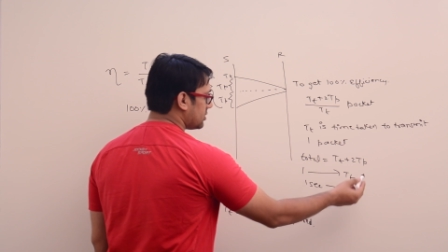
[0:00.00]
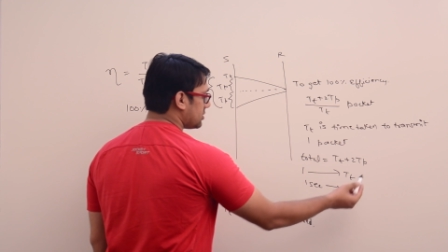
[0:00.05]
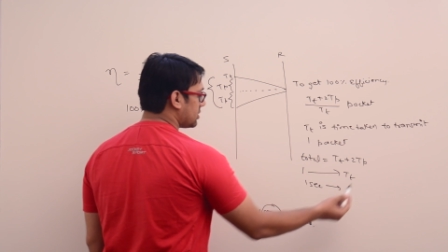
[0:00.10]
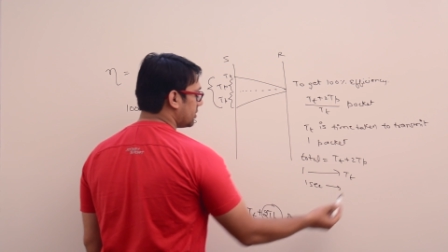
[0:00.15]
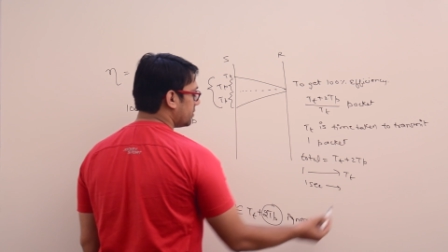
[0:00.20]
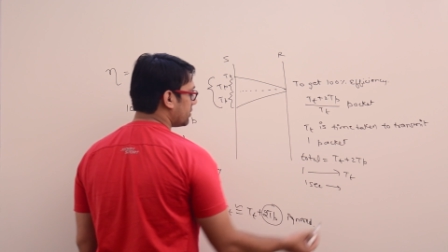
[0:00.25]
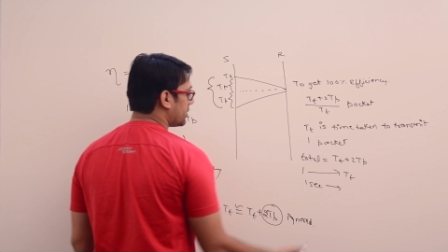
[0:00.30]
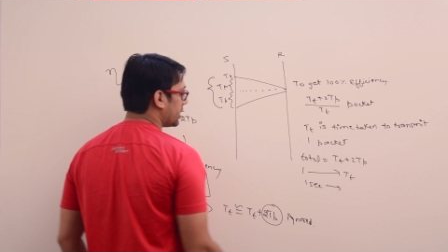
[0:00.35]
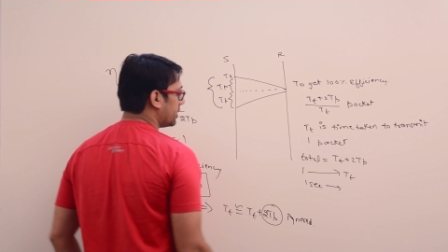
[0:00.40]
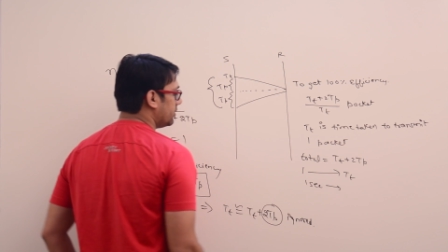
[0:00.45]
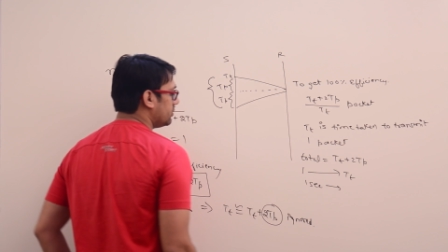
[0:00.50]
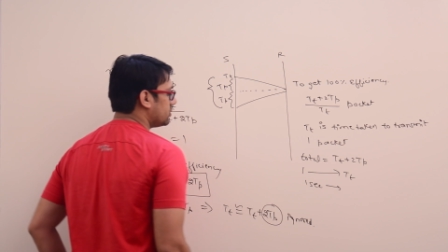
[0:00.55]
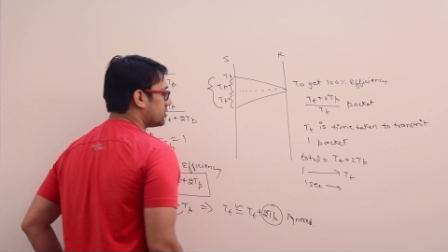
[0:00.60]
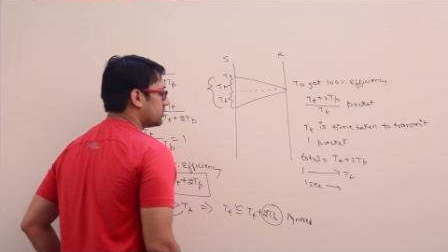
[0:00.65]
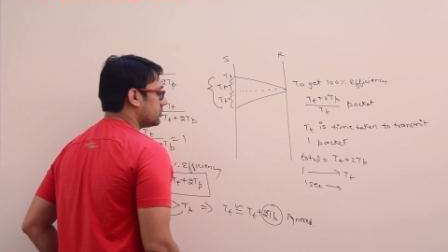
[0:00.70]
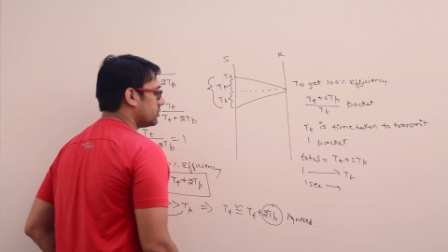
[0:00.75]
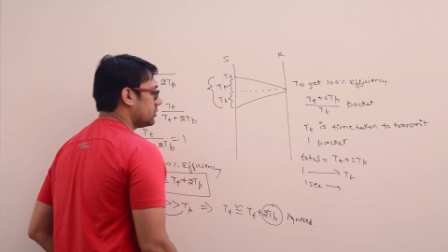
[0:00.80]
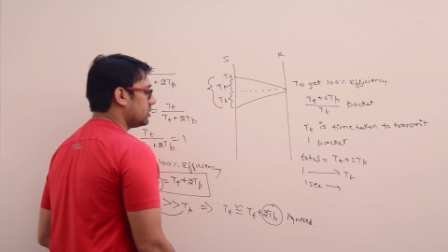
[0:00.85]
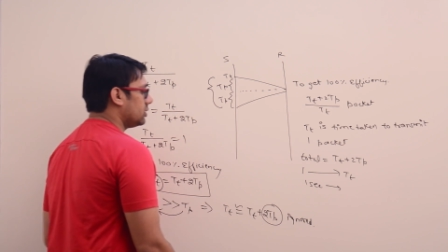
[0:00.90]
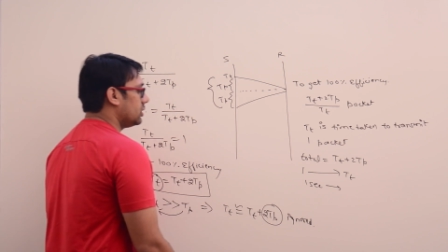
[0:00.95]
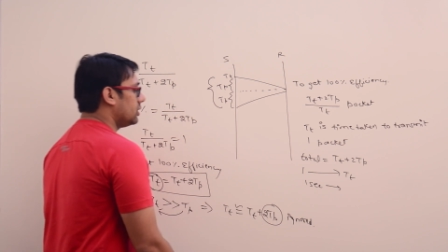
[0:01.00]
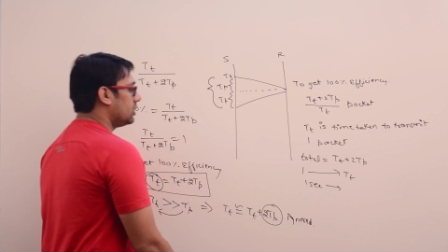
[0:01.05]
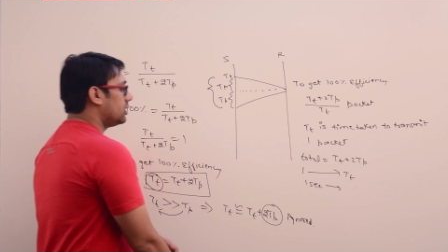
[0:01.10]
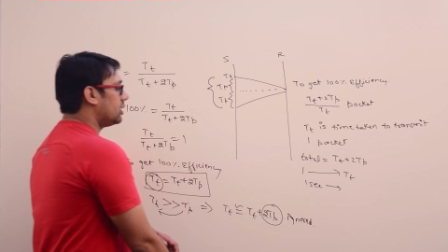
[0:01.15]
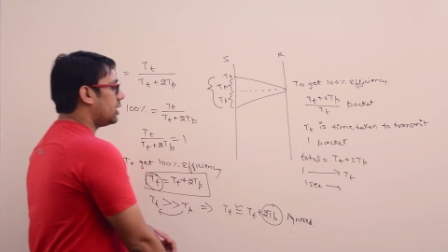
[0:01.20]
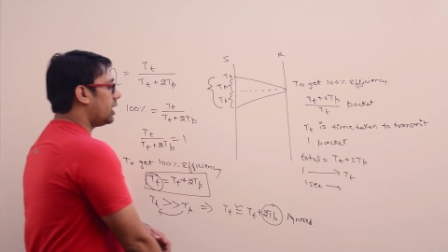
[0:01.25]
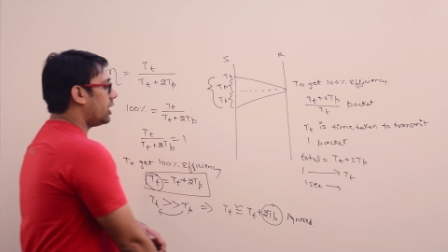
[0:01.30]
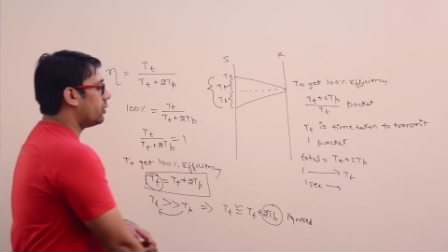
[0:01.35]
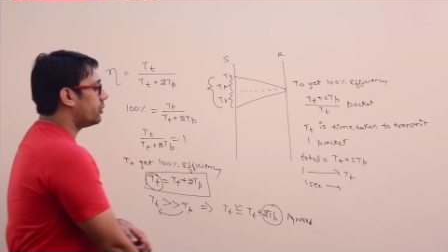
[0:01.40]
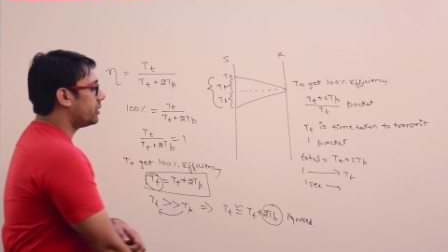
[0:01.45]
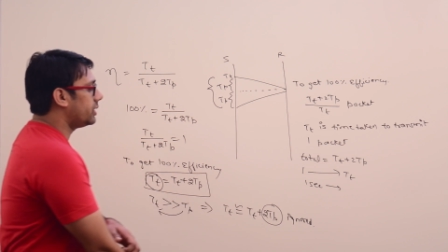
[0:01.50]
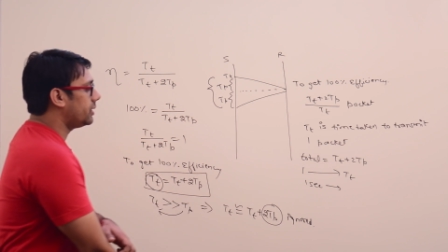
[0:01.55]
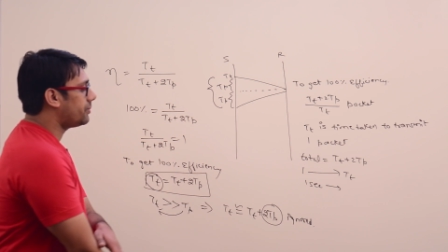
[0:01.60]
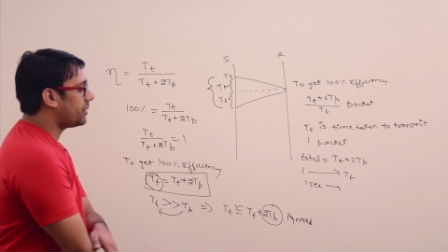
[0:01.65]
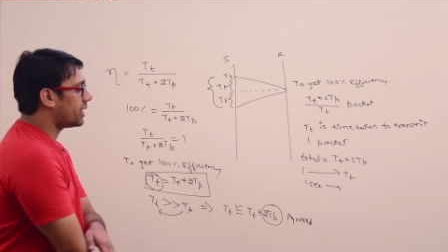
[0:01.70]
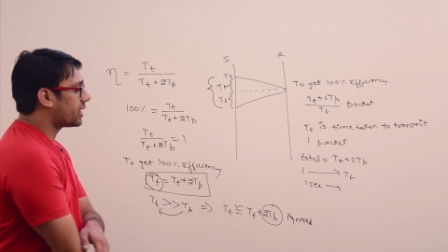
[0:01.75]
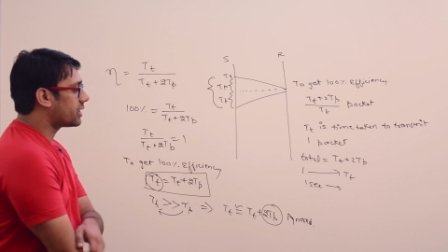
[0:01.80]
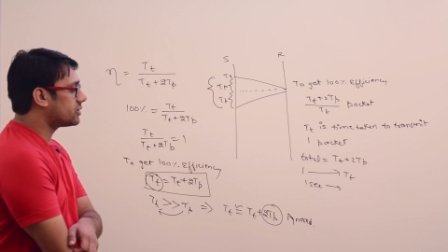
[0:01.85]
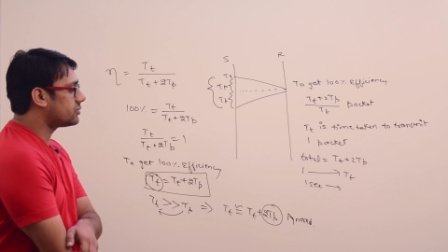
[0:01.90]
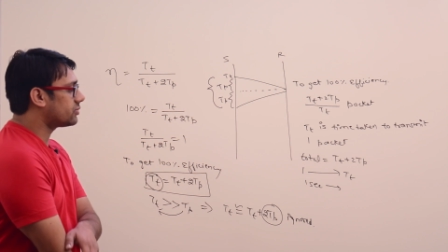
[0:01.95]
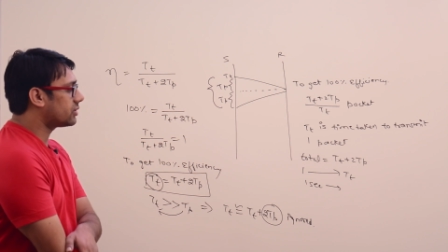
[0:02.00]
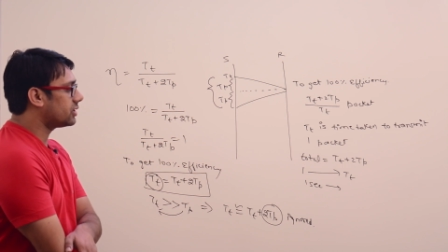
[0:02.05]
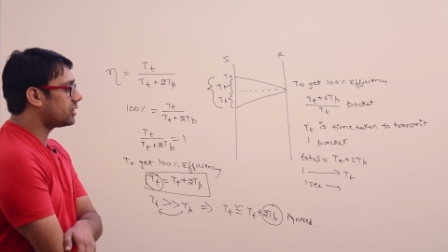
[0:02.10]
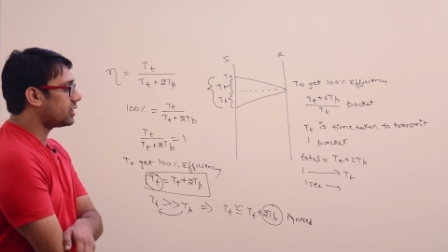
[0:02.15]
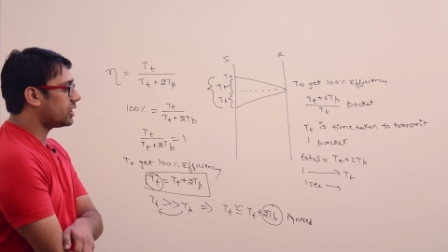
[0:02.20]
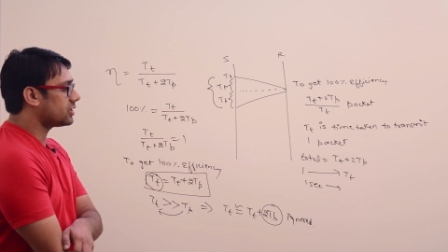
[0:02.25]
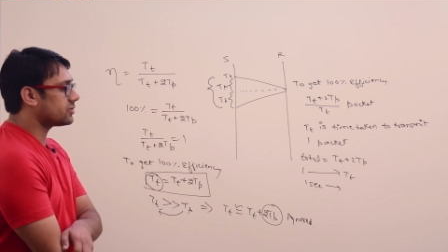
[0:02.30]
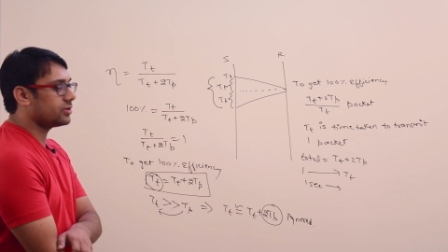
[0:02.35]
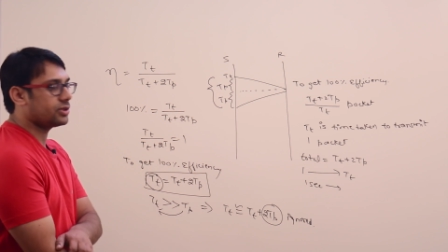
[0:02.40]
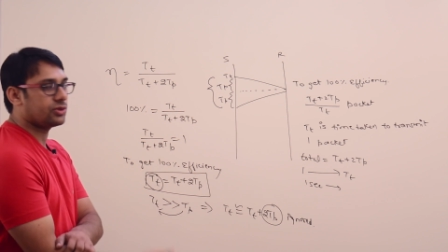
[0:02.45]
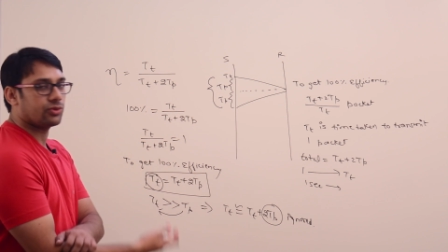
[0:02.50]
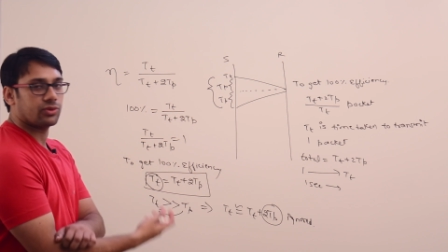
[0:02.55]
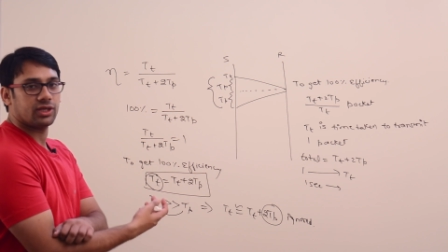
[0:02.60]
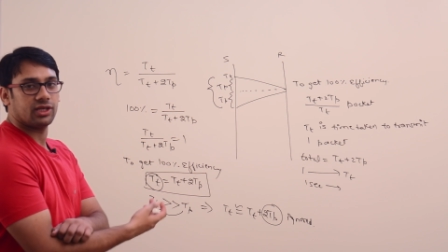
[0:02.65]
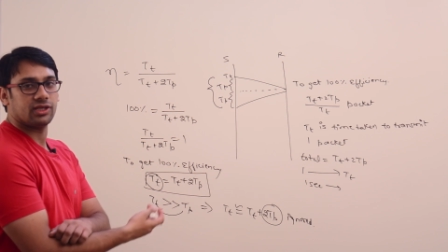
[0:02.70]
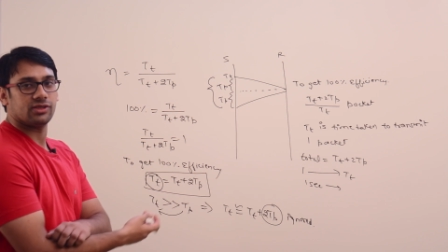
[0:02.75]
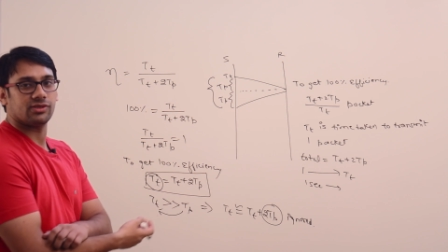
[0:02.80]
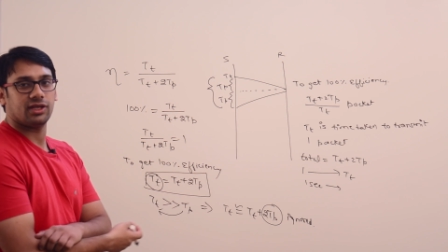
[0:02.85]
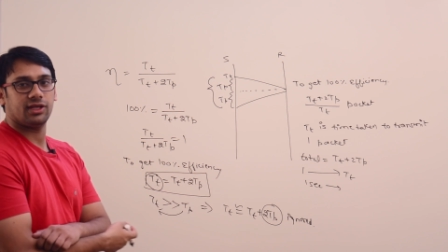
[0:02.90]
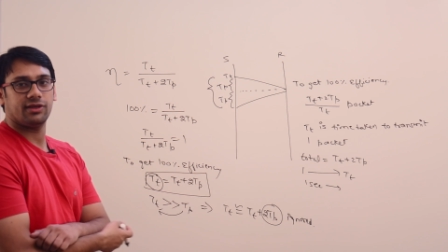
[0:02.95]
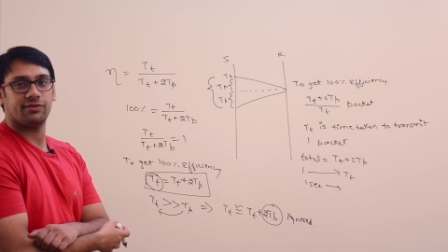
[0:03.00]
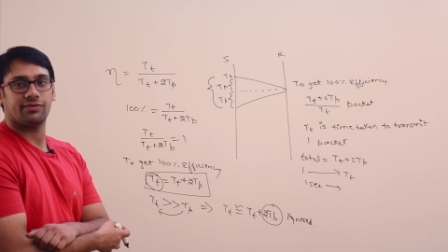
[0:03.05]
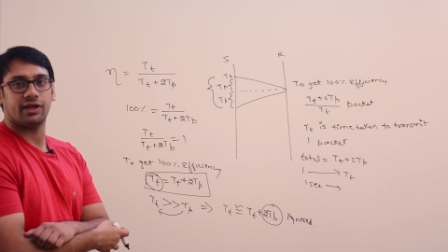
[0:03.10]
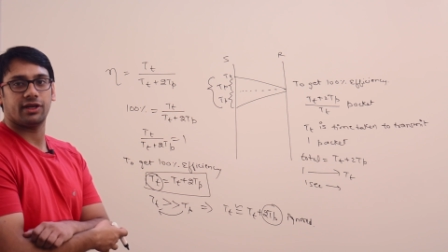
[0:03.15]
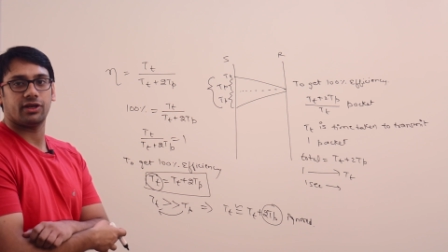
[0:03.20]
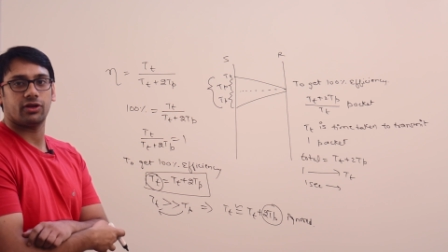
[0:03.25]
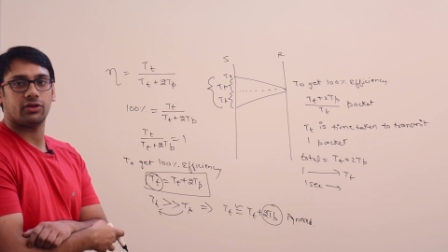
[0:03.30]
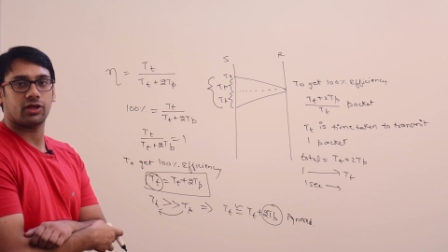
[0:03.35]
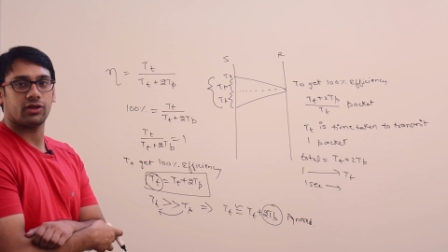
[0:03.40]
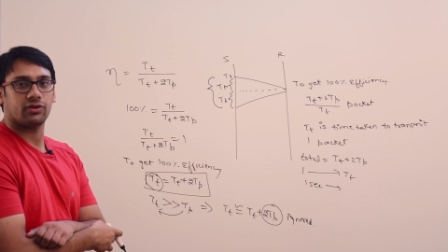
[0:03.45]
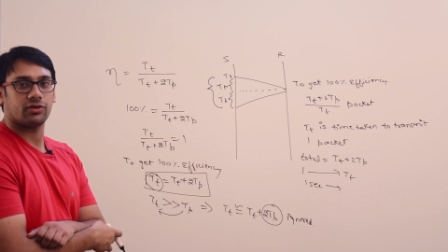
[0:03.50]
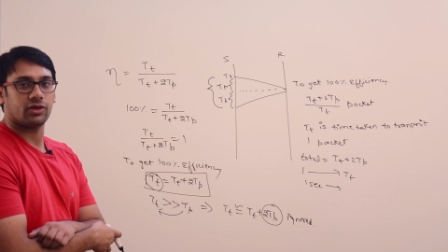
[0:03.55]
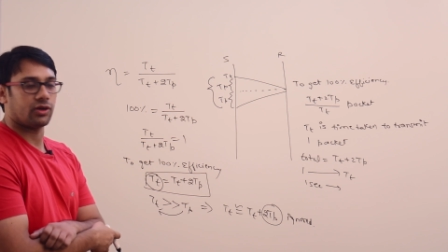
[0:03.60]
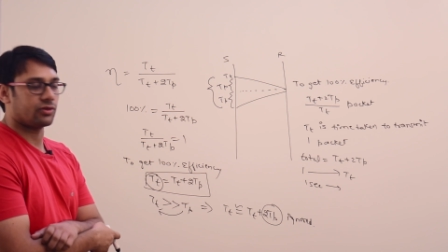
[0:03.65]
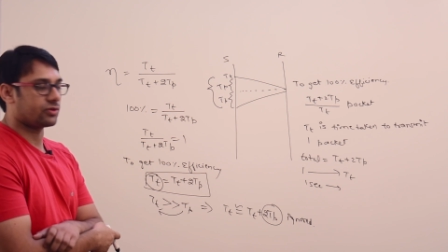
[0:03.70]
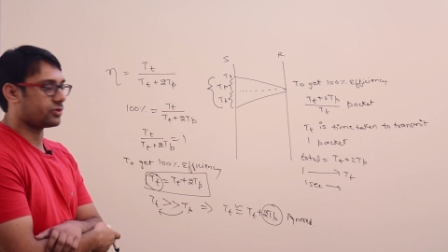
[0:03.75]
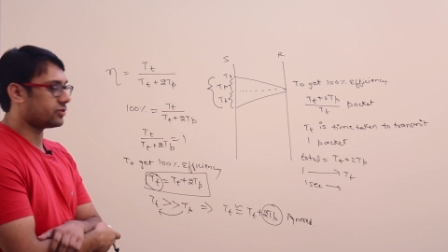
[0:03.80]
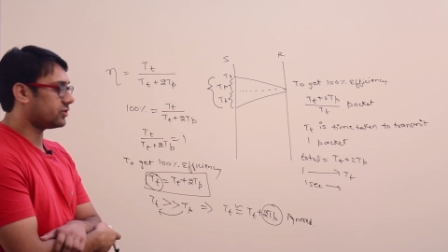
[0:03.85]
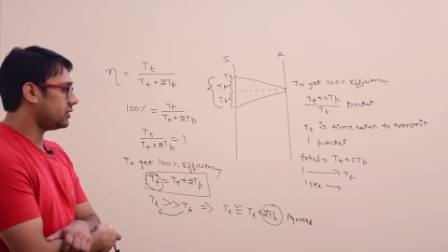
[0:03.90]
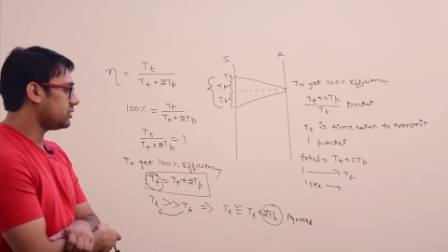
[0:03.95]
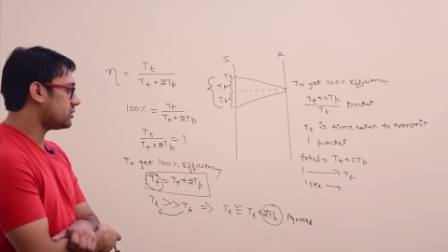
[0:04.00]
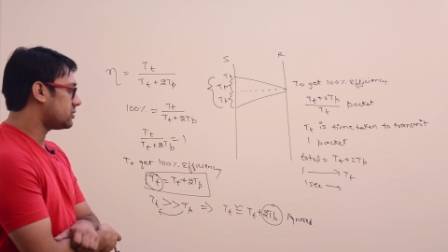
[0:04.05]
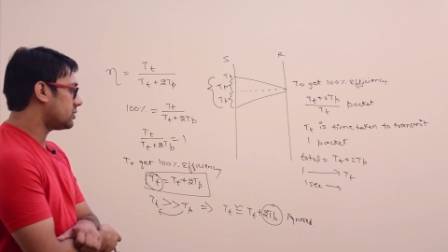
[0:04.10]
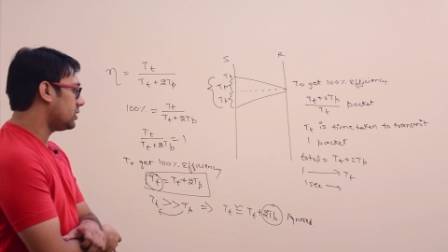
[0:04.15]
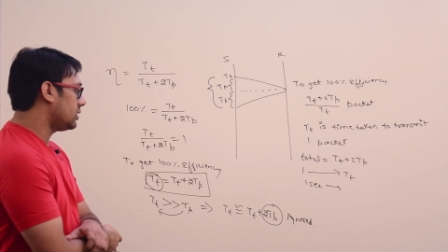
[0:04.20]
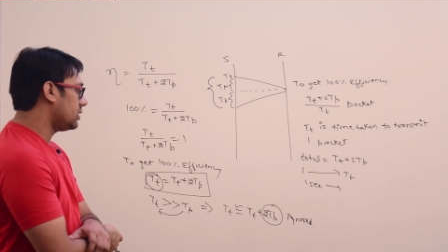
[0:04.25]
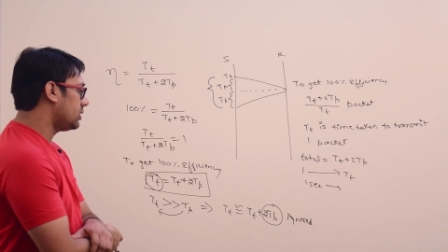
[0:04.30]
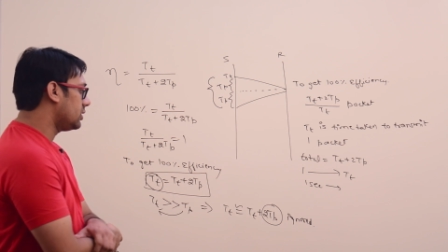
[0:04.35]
sometimes how many packets you can transmit, you can easily find out out, out of this.